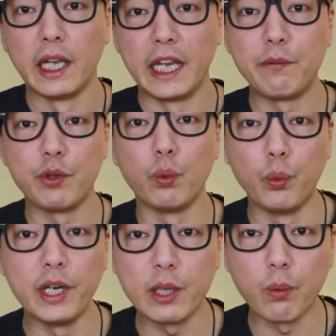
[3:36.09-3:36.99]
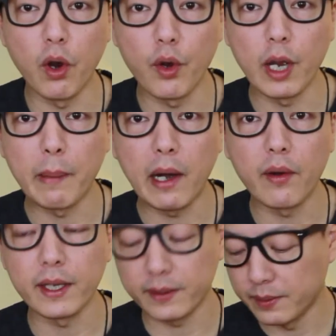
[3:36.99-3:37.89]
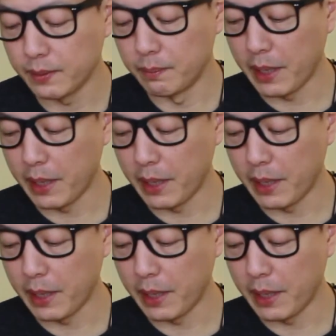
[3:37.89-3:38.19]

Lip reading: If you really worry about it,